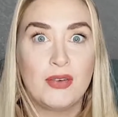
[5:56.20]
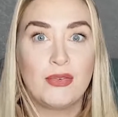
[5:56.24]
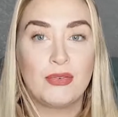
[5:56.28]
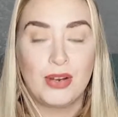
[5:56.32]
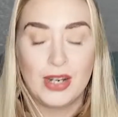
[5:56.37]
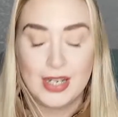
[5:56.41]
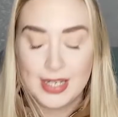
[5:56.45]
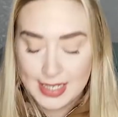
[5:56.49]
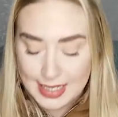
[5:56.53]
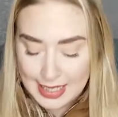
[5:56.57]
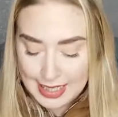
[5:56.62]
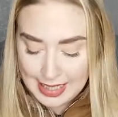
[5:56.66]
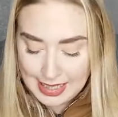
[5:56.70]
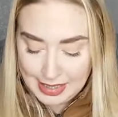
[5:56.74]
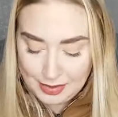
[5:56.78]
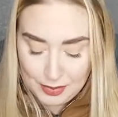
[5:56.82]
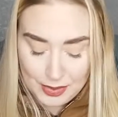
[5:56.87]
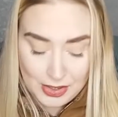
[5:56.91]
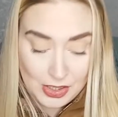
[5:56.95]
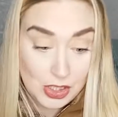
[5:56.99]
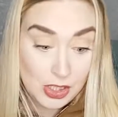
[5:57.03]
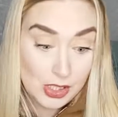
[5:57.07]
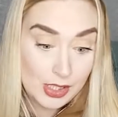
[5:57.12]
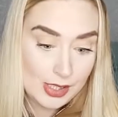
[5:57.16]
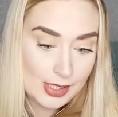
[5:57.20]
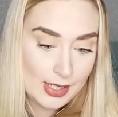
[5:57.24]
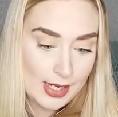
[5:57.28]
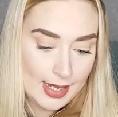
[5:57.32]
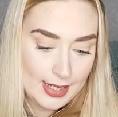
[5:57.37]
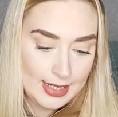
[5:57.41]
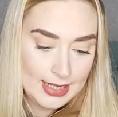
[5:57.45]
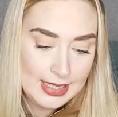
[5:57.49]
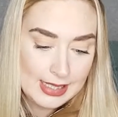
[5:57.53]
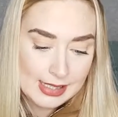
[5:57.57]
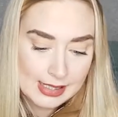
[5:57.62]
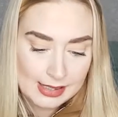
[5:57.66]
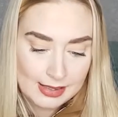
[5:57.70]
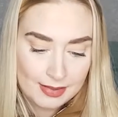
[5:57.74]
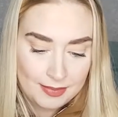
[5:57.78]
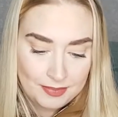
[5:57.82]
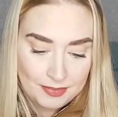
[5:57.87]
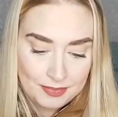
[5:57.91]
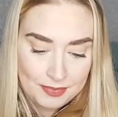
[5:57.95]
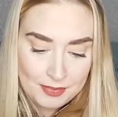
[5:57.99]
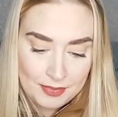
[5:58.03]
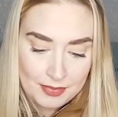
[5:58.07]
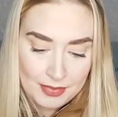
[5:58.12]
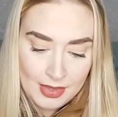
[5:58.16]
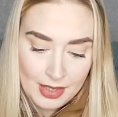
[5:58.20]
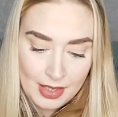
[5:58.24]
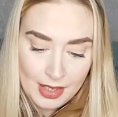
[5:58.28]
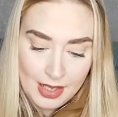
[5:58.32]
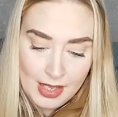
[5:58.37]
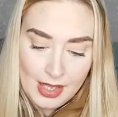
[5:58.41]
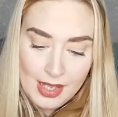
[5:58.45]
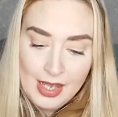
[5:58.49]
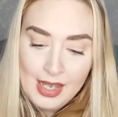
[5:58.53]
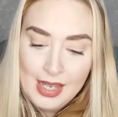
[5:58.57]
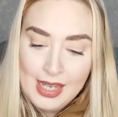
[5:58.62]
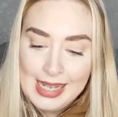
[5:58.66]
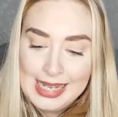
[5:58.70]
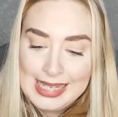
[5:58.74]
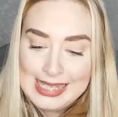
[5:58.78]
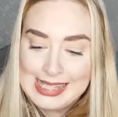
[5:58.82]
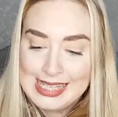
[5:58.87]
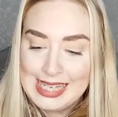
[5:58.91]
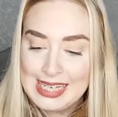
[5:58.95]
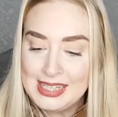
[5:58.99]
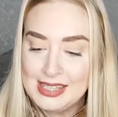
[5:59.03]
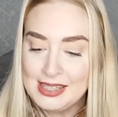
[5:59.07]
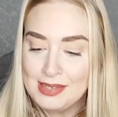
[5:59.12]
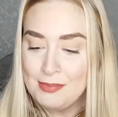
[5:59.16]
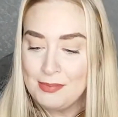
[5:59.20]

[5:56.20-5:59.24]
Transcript: friendly which is nice it says to